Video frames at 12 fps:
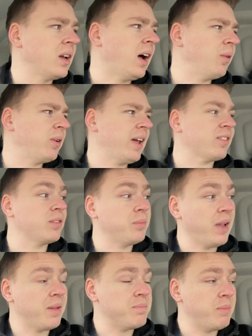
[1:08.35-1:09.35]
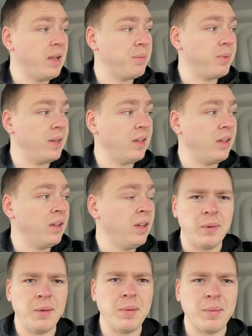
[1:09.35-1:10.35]
I would estimate maybe
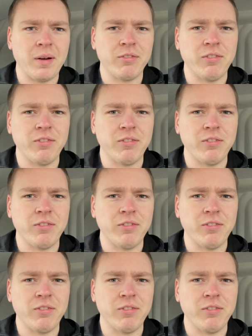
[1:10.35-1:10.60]
about